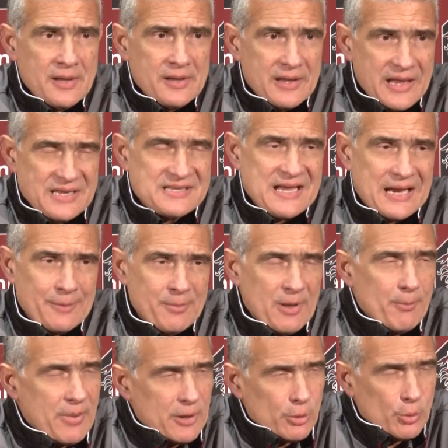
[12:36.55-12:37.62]
He's got to be
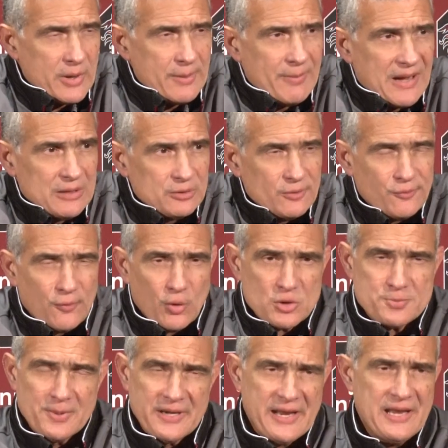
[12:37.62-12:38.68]
a better rebounder for
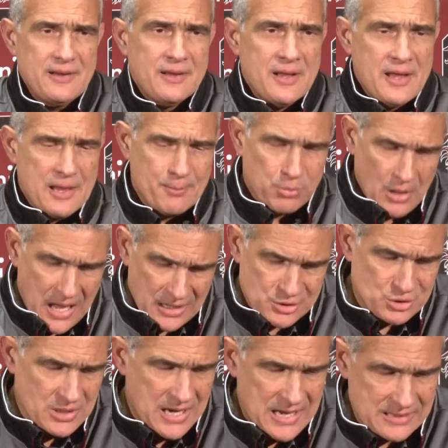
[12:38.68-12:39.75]
us. But he blocked
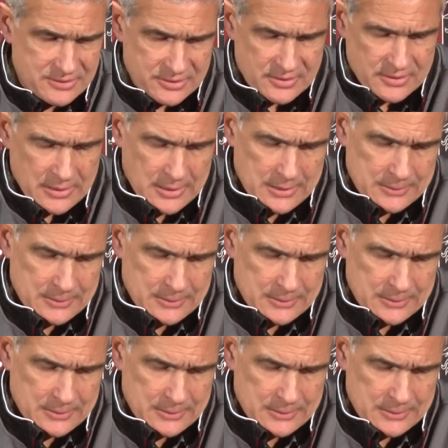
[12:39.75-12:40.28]
shots.